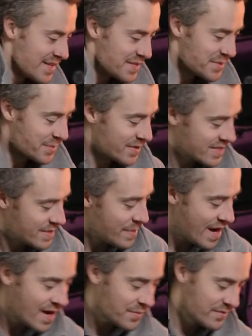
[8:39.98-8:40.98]
Towards the
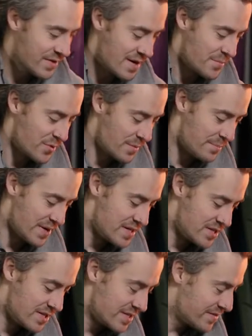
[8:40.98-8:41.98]
back, we've got more
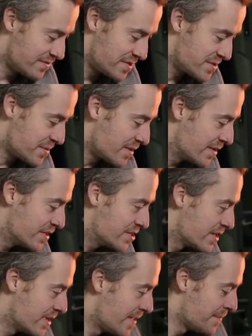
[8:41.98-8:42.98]
bungees for
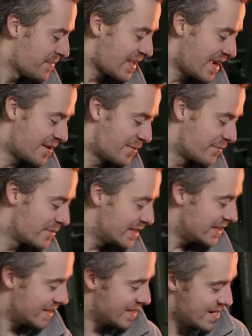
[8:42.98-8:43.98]
storage and a
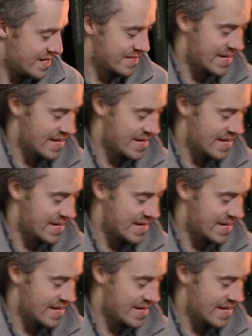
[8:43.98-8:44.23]
really nice